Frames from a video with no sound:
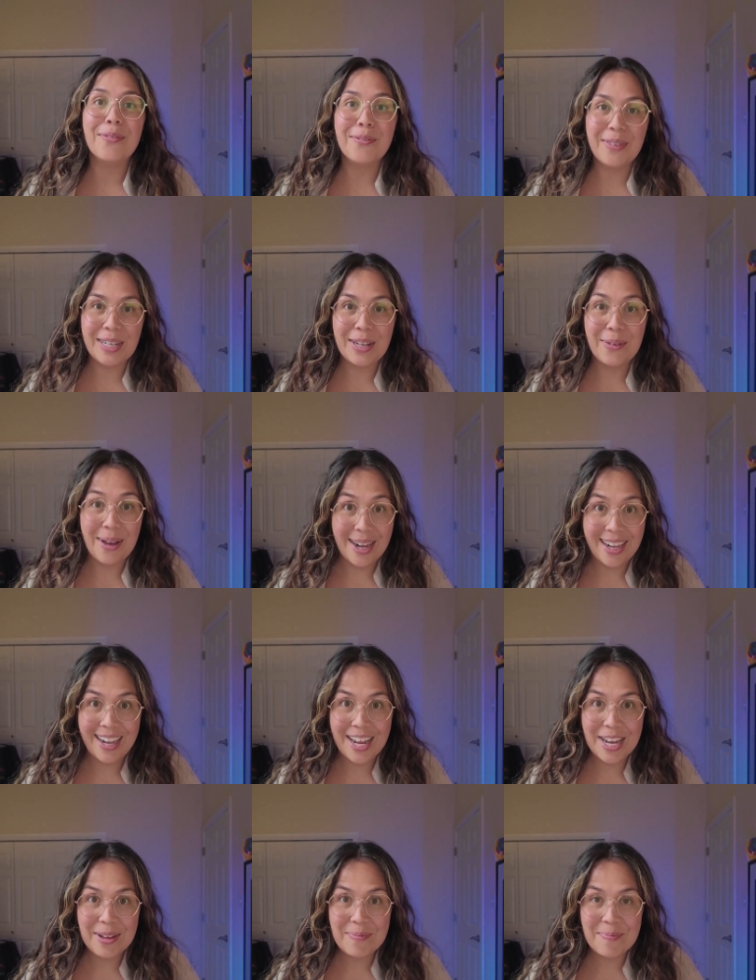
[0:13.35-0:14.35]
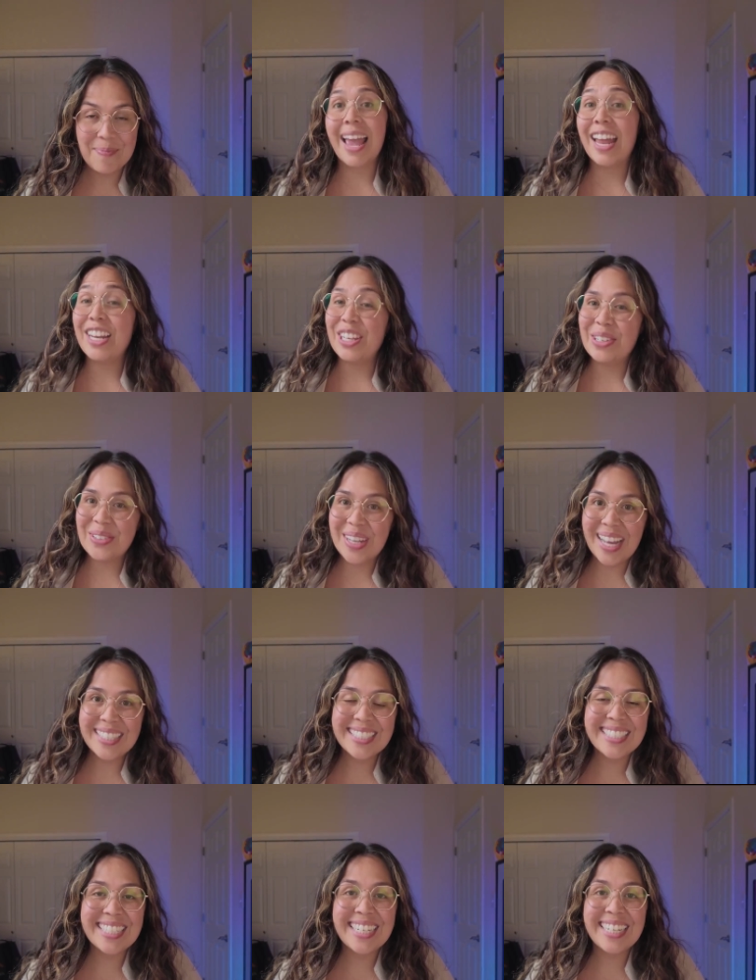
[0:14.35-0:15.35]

video editing. And you guessed